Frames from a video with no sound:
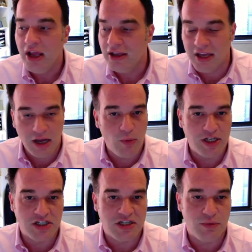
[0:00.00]
Can't wait
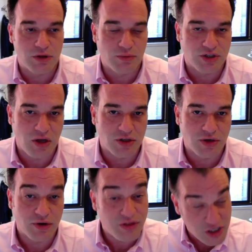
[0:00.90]
to see what the results
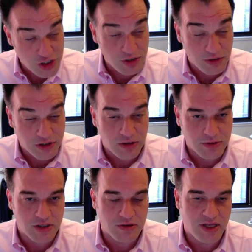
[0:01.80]
are this year in terms
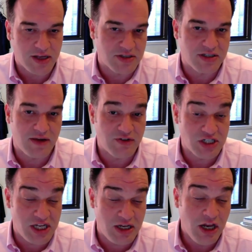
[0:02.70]
of
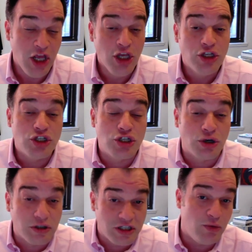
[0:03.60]
2017.
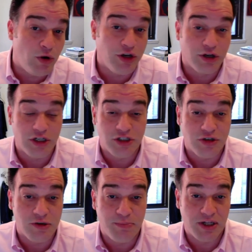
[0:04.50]
Certainly, what you're going to
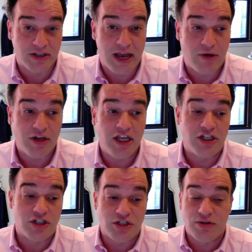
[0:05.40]
do to build out
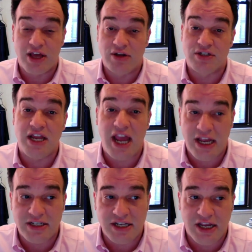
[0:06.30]
into
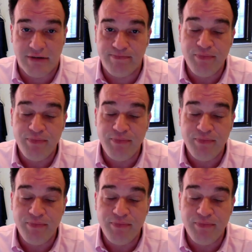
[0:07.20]
2018.